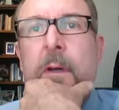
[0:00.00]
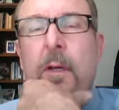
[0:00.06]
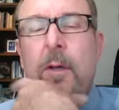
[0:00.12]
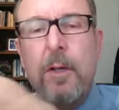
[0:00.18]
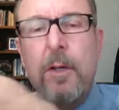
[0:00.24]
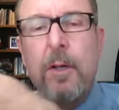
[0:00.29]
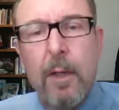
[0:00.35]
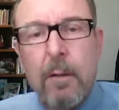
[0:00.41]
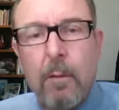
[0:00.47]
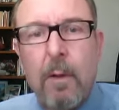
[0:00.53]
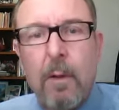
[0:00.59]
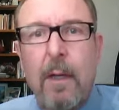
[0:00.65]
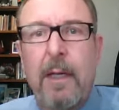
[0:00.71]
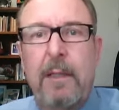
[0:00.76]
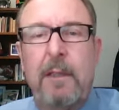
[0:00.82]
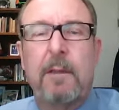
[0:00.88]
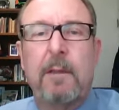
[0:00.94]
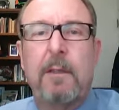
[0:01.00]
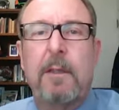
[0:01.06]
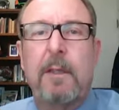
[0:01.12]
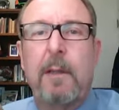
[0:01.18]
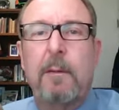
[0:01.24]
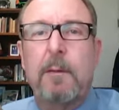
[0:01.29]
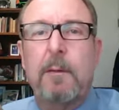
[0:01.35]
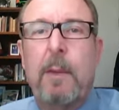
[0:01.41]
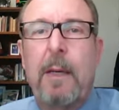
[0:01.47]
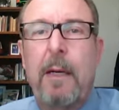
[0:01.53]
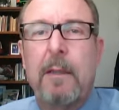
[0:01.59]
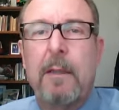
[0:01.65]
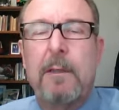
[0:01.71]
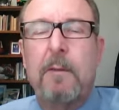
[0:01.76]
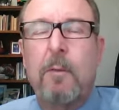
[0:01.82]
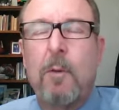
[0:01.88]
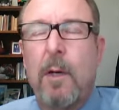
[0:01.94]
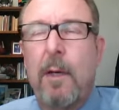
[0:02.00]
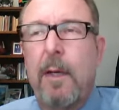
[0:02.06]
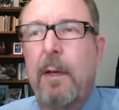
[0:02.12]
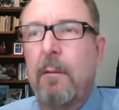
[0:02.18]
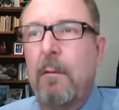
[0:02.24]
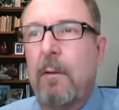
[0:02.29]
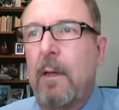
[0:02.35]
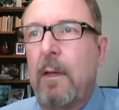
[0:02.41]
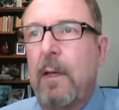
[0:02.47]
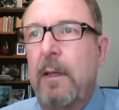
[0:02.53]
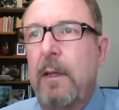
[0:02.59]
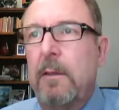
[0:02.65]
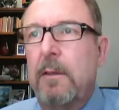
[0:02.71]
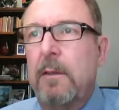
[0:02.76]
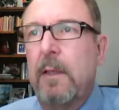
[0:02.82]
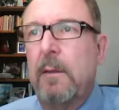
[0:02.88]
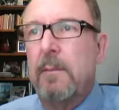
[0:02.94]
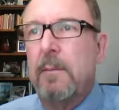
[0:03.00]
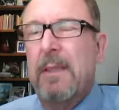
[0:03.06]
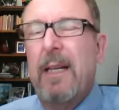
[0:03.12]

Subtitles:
good relationships, positive working relationships,